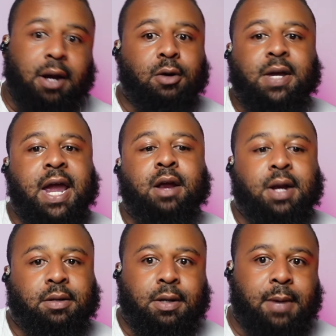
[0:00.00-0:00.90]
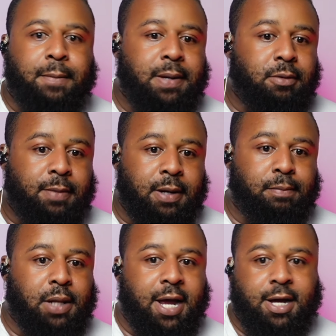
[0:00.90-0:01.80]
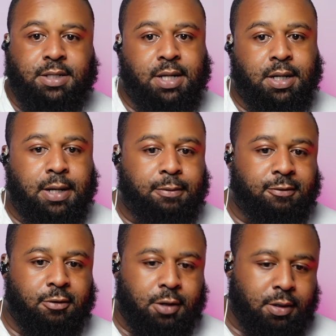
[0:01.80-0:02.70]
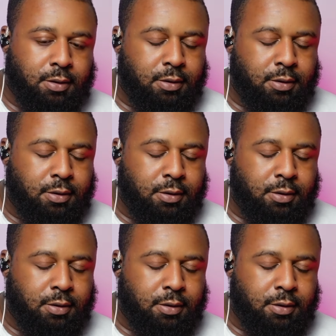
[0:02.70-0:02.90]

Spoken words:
I don't care nothing about people being black. I said that before.